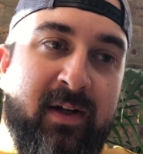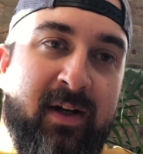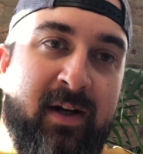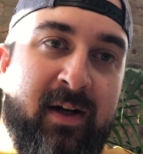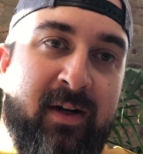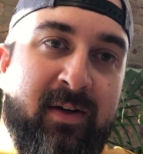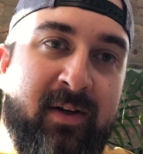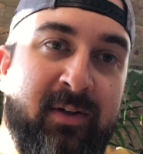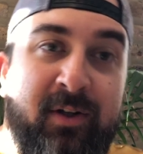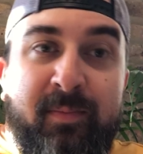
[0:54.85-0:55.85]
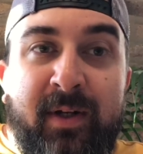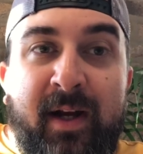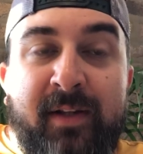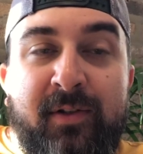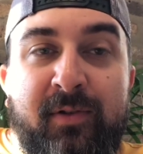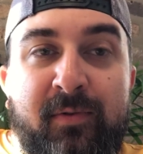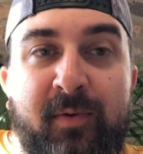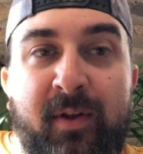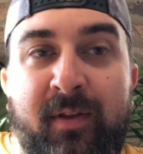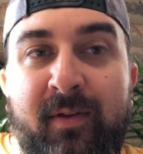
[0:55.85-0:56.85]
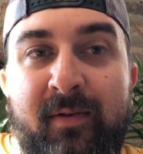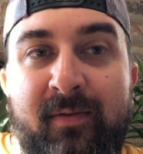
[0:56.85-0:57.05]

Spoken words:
a little bit had to do with